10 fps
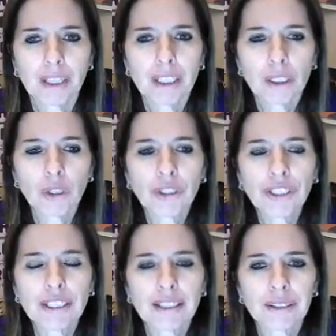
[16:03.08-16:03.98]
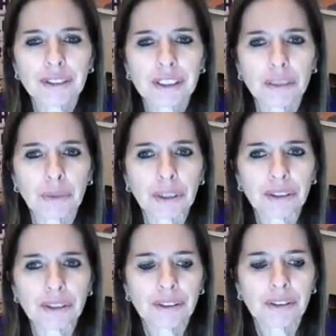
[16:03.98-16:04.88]
Look at the letters in the
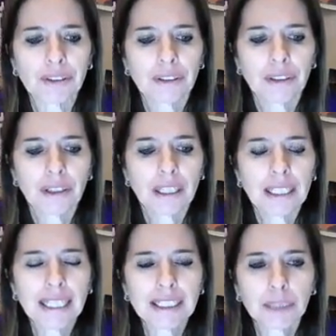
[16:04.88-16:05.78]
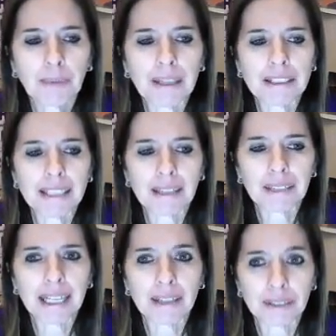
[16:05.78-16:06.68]
word. Let's spell it out
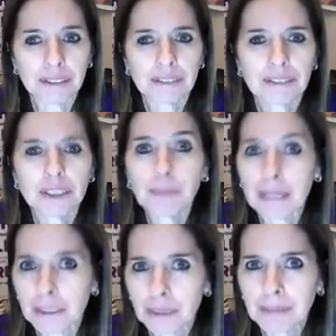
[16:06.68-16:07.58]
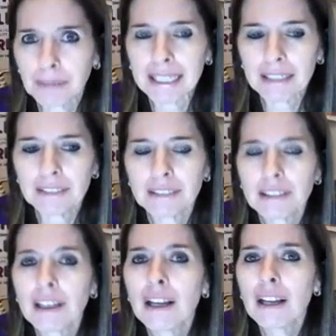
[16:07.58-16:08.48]
loud. Spell it with me now.
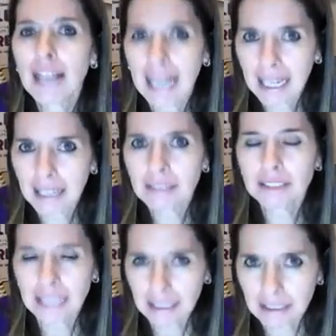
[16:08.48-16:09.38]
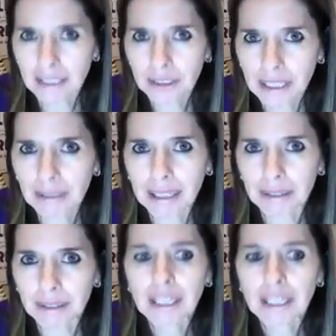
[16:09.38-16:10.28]
Say the letters out
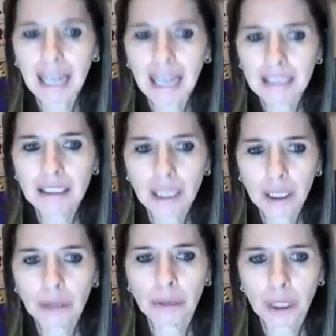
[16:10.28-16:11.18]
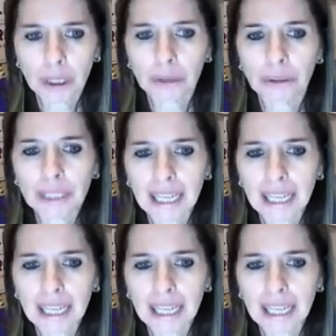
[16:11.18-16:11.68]
loud. L-O-O-K-E-D.